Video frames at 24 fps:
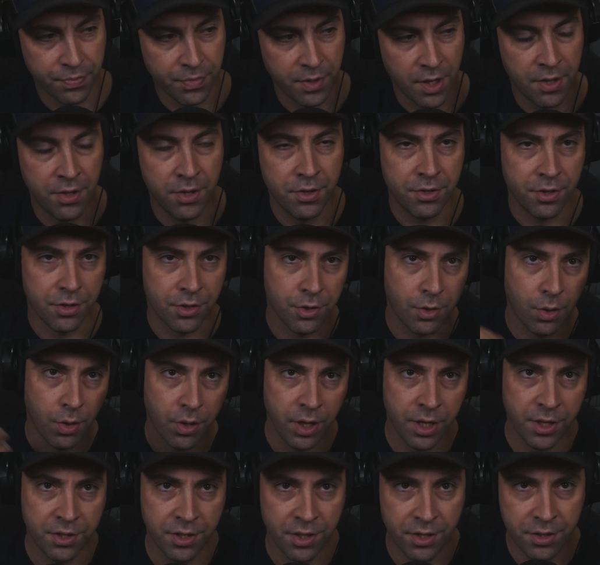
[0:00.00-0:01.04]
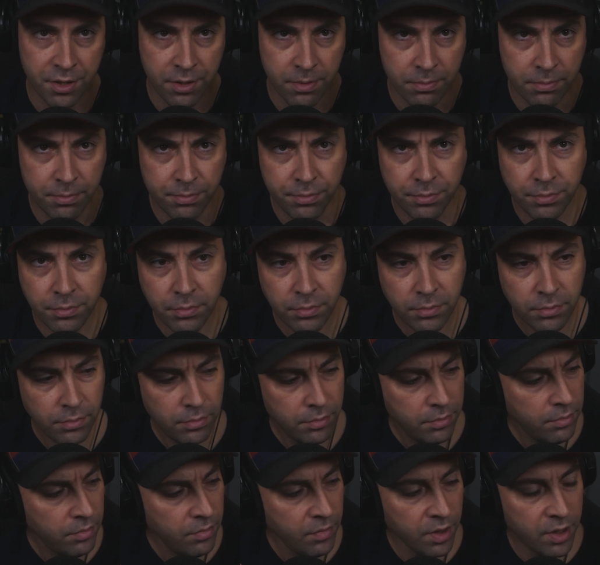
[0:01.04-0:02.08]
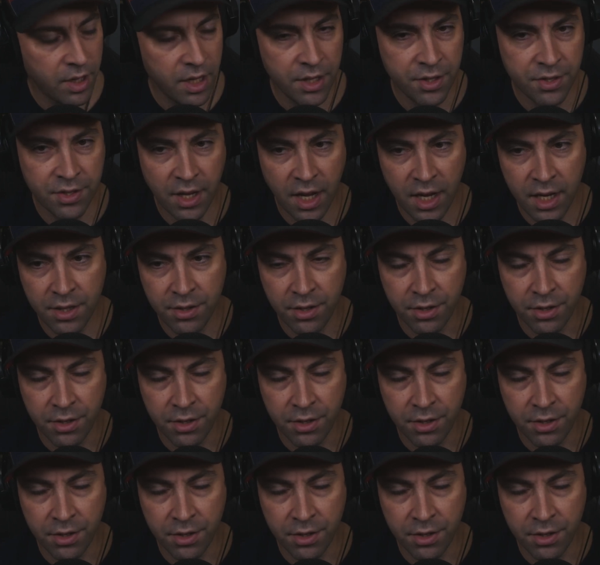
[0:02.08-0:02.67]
And there's a scoring system inside.